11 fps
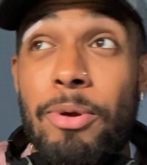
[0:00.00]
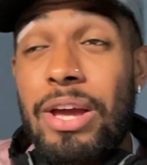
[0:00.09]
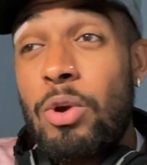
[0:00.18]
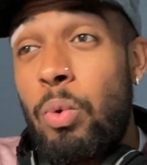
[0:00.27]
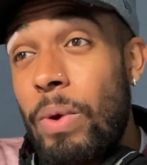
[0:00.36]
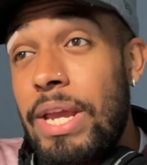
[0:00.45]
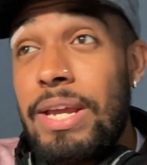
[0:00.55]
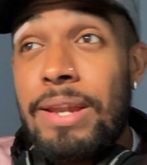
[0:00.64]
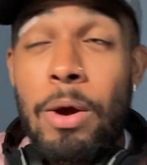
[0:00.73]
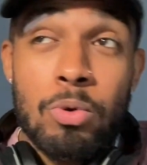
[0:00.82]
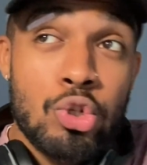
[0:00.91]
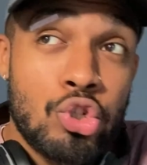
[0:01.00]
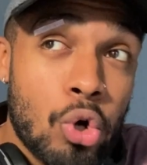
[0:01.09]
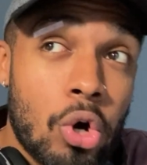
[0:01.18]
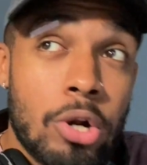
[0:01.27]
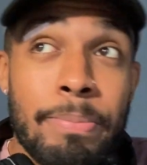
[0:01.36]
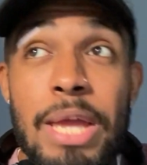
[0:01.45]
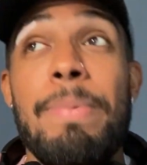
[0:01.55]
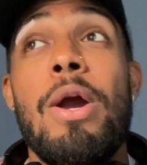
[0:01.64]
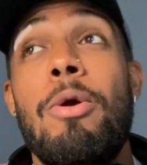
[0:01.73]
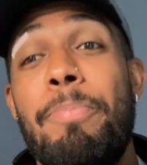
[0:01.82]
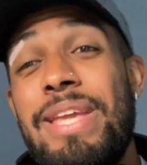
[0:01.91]
like Queen, Elton John, maybe
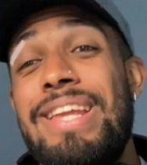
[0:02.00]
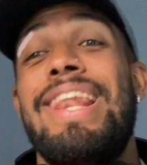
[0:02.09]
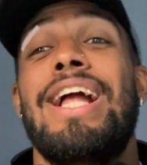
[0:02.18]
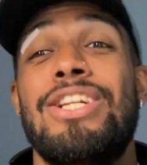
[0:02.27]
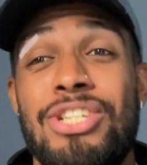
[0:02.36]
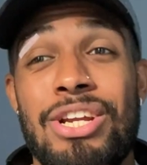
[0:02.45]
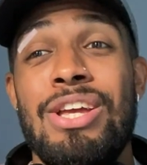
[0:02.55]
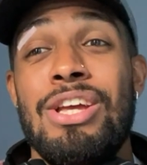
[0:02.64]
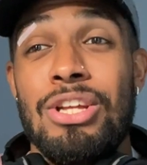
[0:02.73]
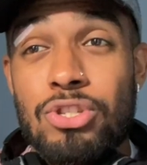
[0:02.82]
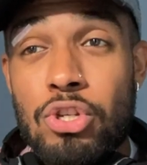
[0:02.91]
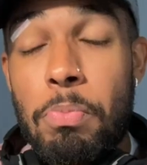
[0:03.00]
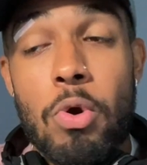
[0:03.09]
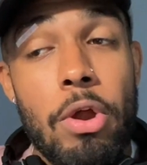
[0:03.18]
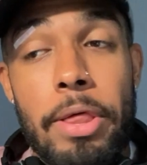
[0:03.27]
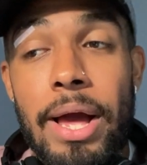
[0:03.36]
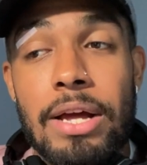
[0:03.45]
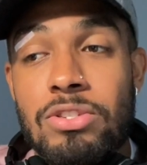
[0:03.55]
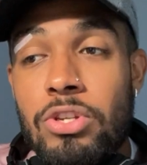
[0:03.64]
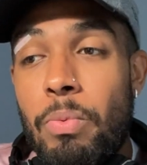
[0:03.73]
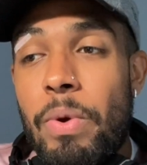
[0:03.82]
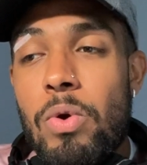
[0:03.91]
I'd be latched to more of that.
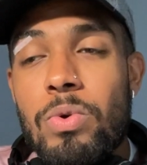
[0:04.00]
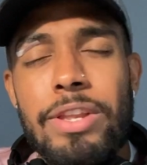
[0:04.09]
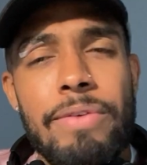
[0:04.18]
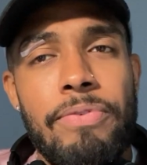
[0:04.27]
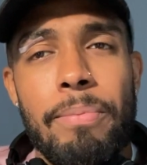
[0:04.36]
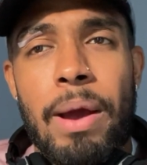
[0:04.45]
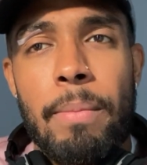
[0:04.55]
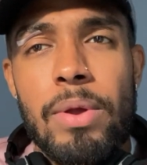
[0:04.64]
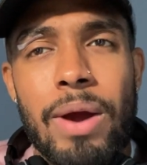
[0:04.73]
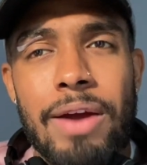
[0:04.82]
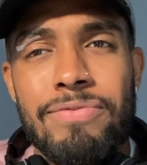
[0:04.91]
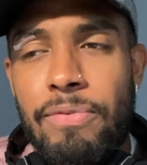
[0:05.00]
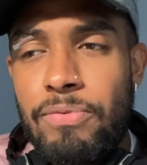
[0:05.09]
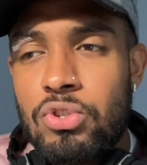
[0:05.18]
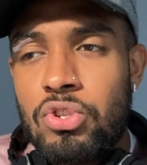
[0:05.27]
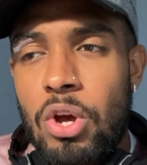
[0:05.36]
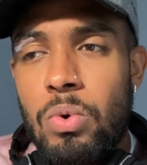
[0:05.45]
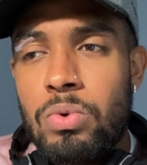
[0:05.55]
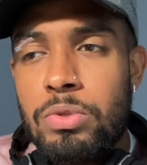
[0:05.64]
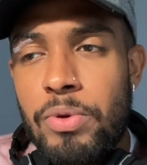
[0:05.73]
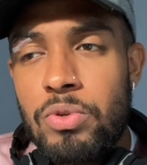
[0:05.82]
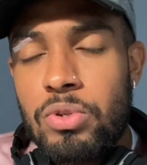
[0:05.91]
So we're all different, man. We all have different
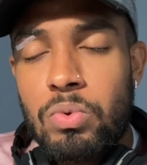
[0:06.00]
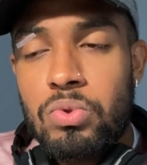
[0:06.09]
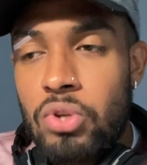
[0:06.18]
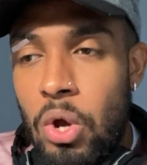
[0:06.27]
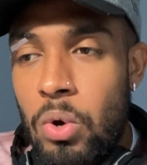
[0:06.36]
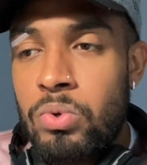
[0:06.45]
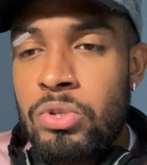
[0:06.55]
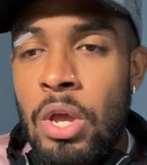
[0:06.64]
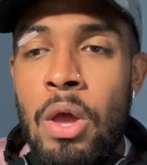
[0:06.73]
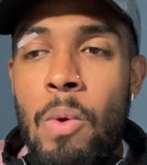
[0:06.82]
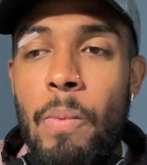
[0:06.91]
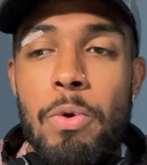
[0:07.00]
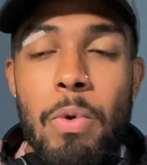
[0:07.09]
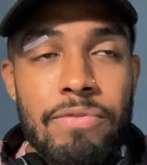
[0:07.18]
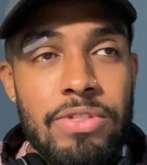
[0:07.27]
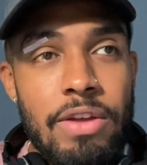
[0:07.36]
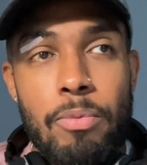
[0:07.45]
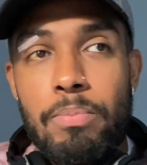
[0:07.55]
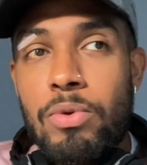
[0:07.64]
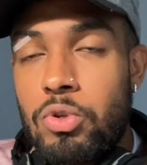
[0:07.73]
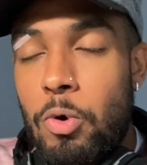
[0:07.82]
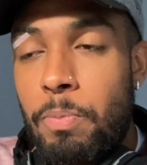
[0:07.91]
souls, musical souls. We all have different
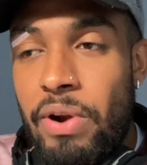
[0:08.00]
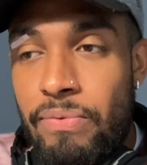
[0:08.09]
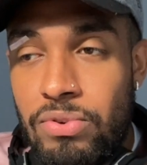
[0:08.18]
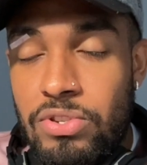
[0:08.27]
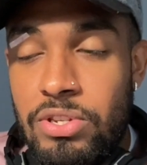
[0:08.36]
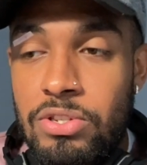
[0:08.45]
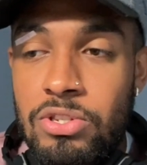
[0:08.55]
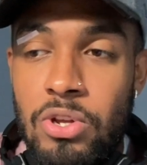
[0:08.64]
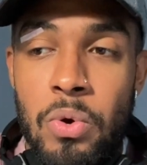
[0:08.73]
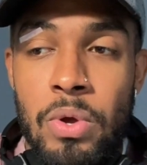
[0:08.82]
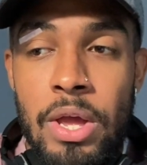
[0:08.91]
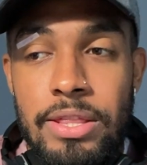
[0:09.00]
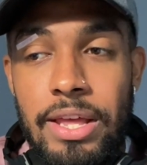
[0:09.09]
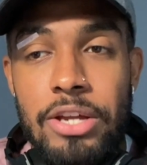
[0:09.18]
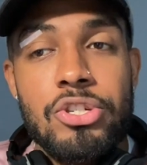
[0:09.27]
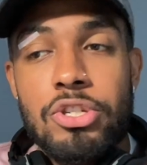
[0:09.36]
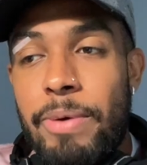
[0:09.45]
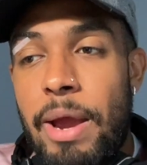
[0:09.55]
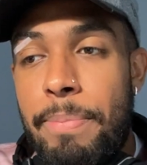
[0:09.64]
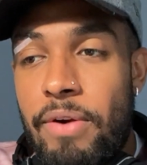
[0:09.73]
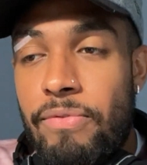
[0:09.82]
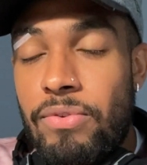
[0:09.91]
musical preferences. So that's just my
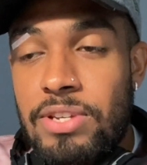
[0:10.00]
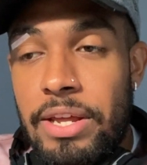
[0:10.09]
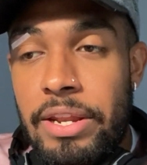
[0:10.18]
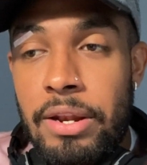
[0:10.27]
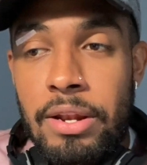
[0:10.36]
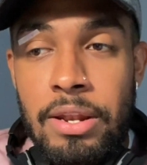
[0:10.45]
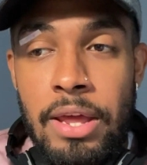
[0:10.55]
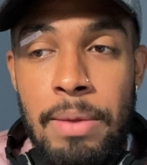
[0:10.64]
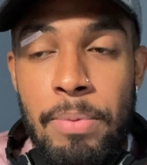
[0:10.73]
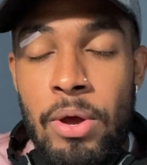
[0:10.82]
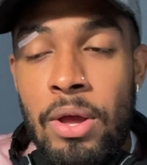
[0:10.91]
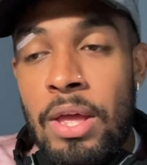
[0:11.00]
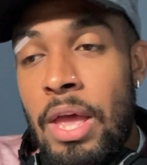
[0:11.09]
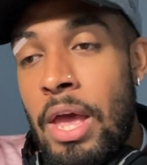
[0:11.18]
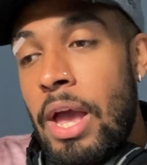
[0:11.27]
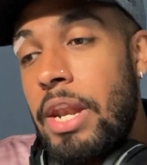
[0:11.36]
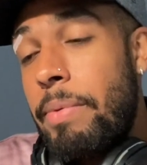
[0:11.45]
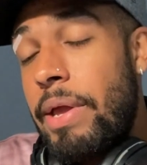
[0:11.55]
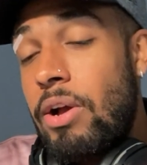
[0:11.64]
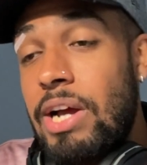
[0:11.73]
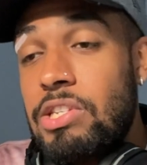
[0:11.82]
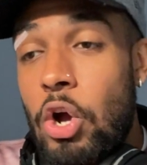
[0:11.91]
preference at the end of the day. But anyway,
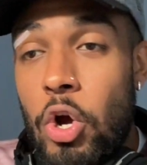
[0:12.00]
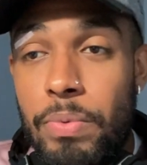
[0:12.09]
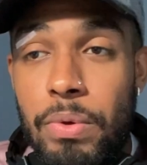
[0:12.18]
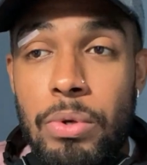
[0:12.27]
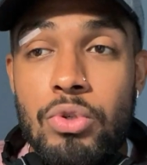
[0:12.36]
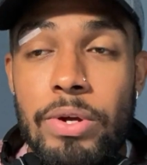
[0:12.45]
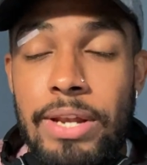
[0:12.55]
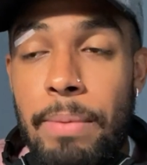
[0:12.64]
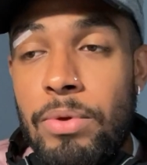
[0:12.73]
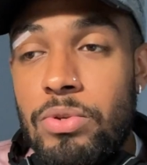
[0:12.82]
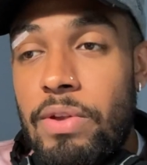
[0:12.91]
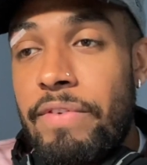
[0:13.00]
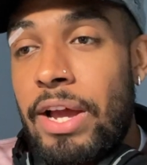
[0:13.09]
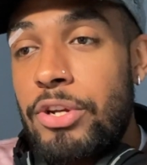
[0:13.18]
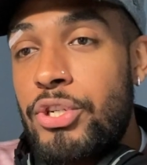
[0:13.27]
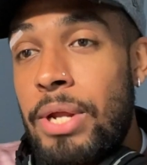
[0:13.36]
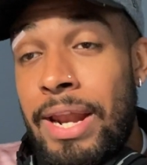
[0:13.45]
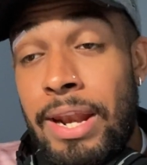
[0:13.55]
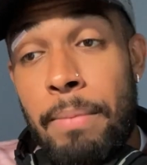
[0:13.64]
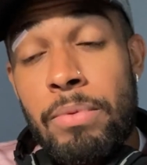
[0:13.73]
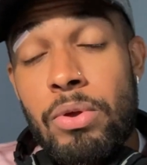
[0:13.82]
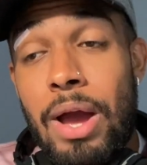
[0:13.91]
guys, I hope you enjoyed that music reaction and
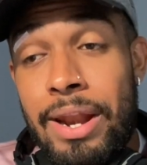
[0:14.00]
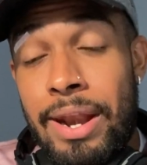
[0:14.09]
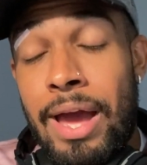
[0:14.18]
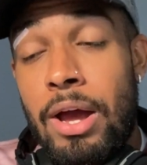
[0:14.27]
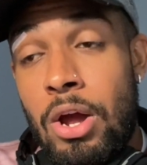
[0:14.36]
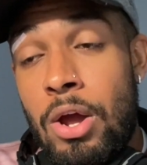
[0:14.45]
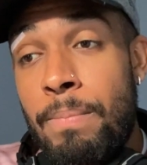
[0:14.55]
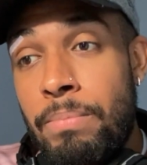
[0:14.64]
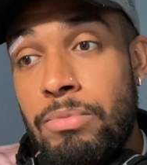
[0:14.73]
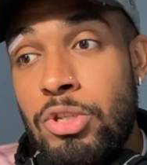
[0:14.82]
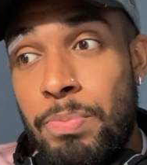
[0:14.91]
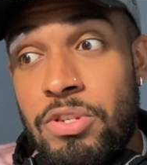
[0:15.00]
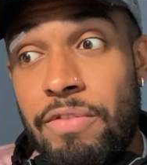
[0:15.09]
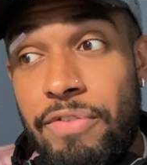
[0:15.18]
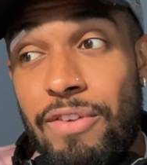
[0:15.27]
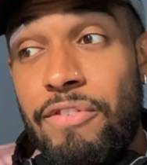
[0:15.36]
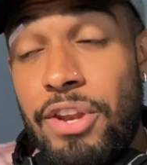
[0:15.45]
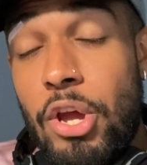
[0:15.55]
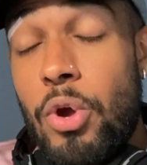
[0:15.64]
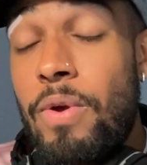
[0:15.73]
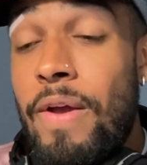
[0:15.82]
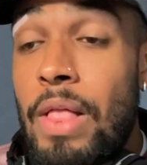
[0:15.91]
that specific
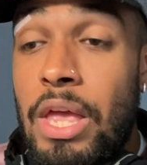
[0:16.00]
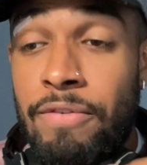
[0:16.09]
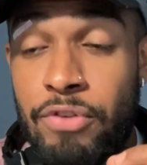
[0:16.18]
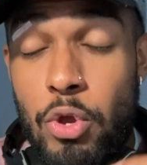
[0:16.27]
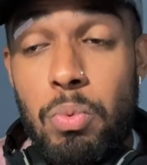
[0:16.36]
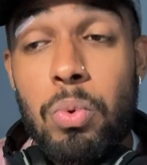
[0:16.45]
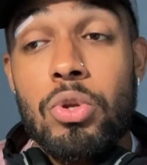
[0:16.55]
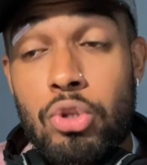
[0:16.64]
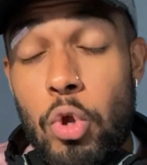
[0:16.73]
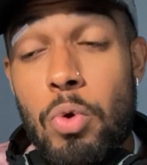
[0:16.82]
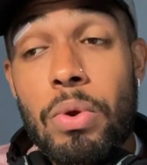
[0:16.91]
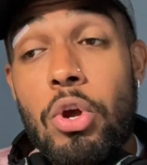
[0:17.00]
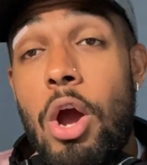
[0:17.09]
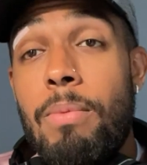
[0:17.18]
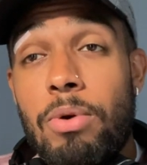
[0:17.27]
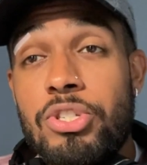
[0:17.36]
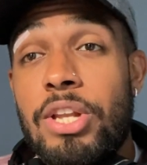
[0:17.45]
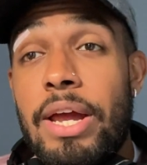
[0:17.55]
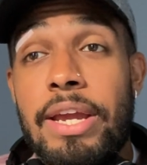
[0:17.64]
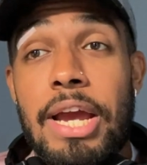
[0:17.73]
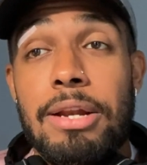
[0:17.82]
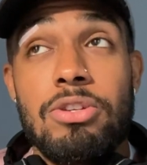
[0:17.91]
video. If you do want to go and watch that
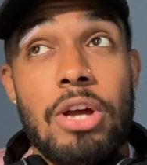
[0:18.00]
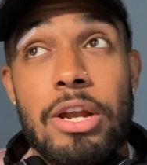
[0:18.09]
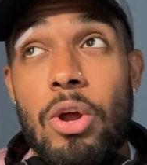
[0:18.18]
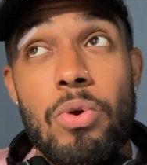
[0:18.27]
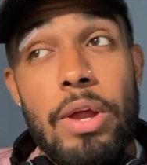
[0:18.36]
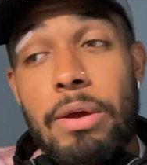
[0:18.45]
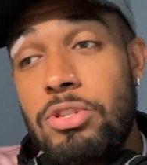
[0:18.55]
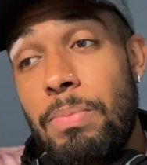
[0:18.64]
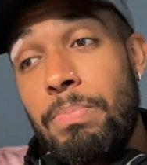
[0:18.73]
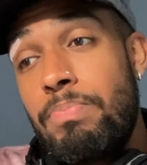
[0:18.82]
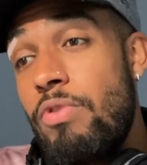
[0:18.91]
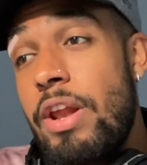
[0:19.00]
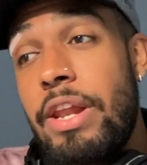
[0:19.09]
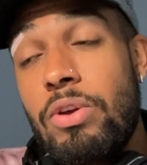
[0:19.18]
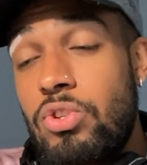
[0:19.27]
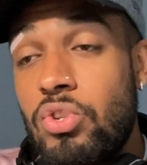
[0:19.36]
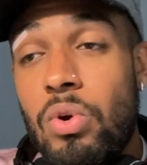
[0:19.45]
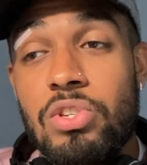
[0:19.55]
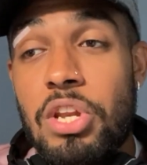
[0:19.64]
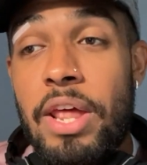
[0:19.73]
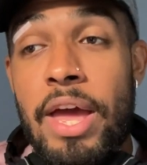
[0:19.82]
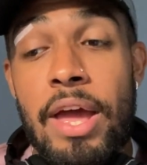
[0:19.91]
again, because I know there are some really good songs
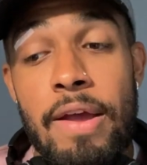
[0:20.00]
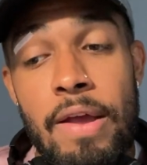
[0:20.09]
in there,